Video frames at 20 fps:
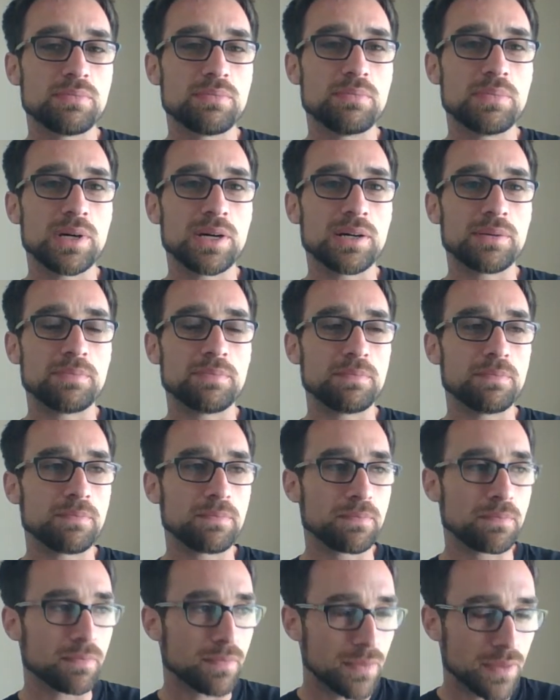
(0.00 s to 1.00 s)
But
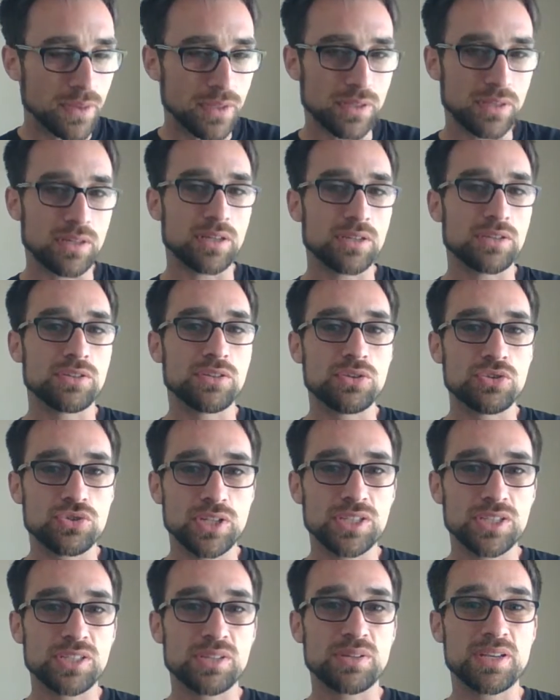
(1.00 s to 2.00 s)
I do
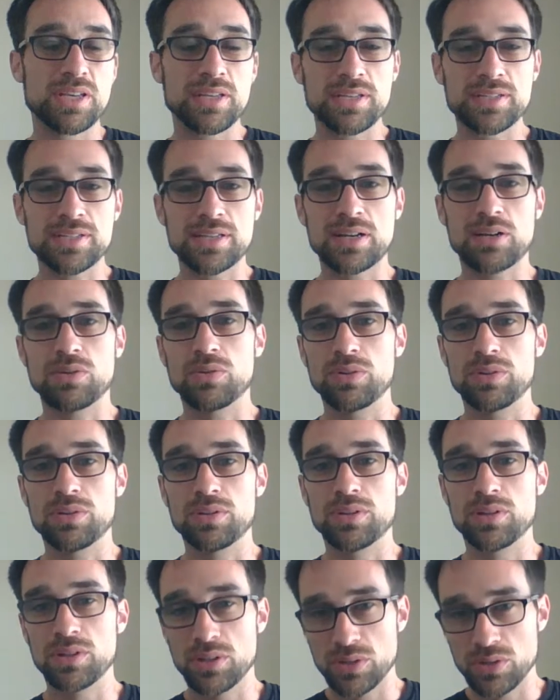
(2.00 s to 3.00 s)
try to get these out
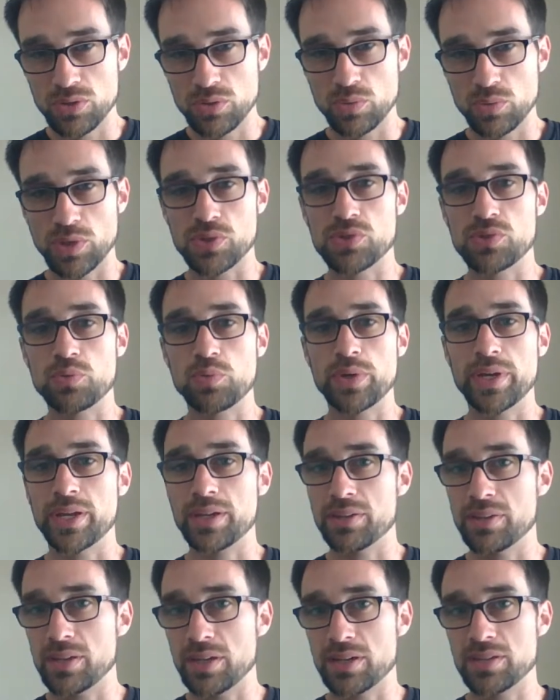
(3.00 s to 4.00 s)
once a
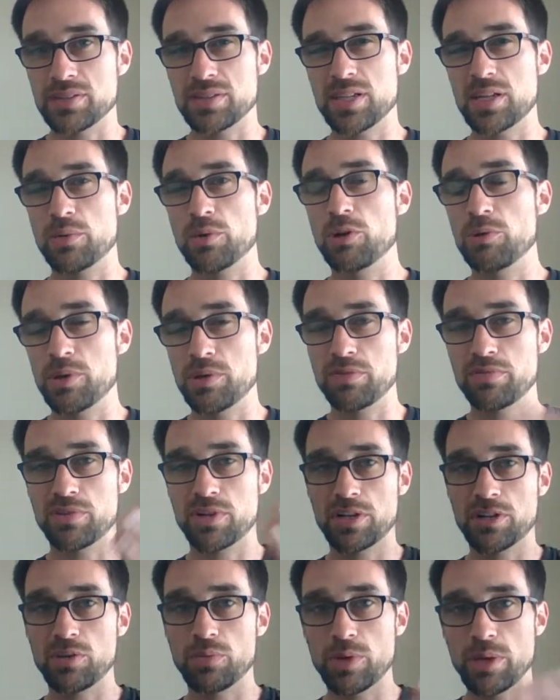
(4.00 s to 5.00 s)
week. Like I say, they will be
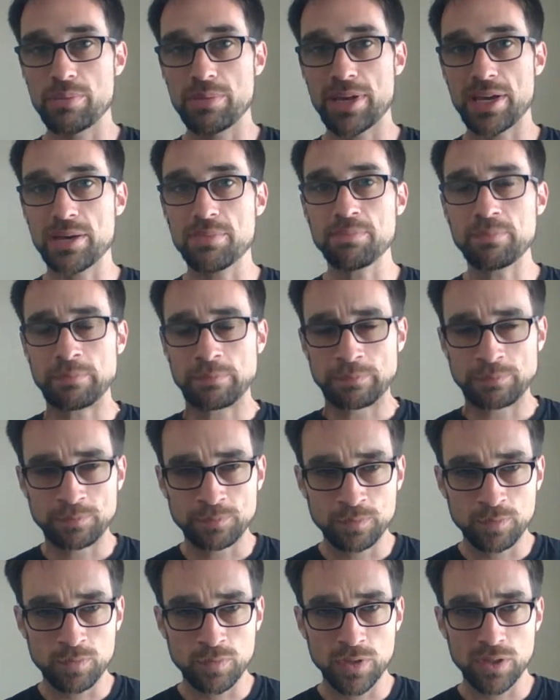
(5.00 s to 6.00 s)
via the webcam
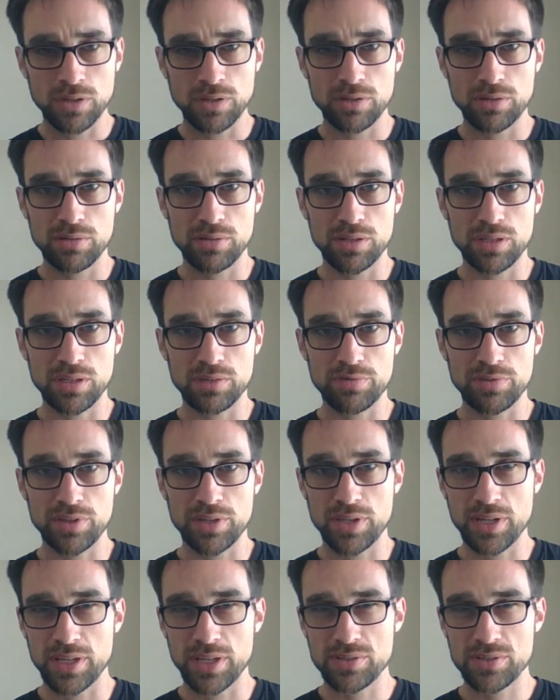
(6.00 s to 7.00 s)
for the
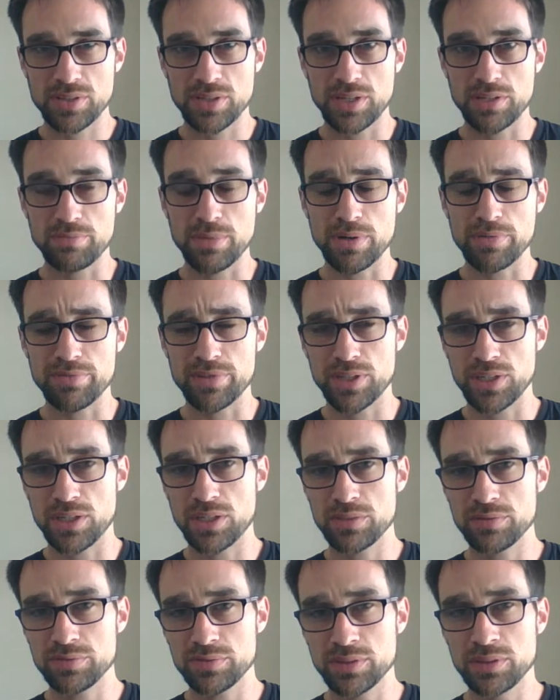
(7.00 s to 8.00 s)
next kind of month and a
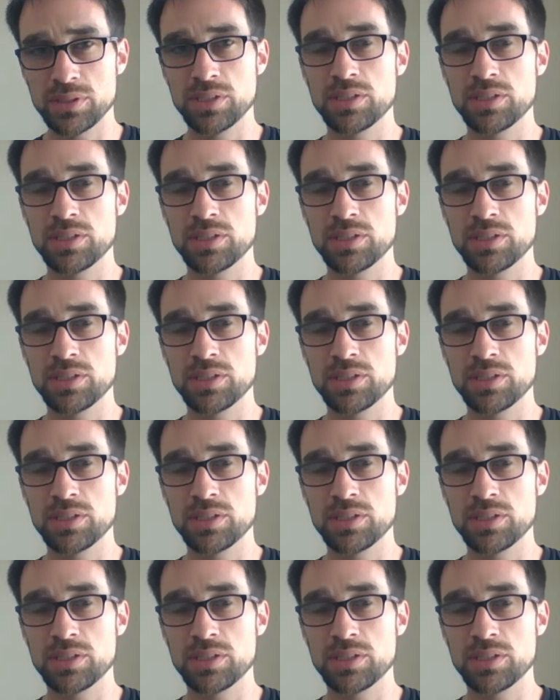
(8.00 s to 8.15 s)
half.